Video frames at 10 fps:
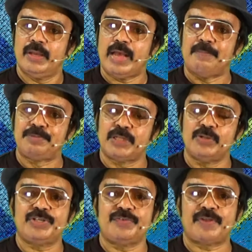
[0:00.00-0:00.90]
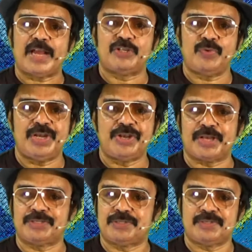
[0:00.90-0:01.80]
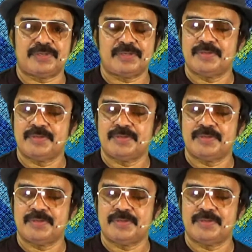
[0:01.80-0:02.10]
absolute refractive index.